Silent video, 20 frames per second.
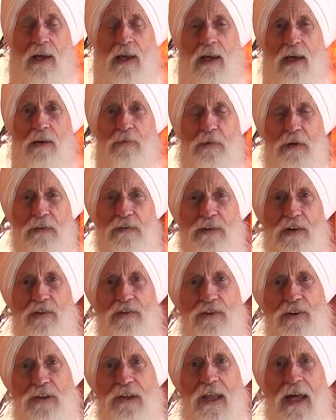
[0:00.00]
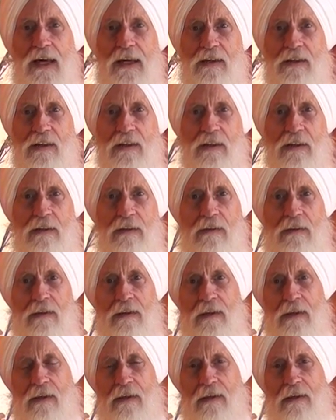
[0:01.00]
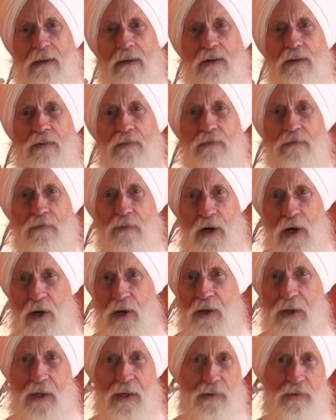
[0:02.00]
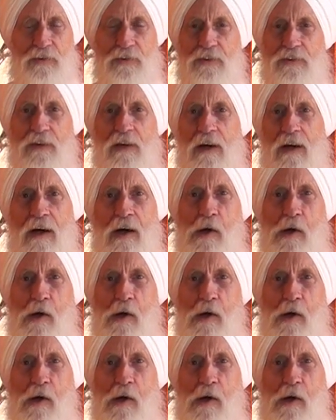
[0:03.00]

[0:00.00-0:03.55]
and we've just selected various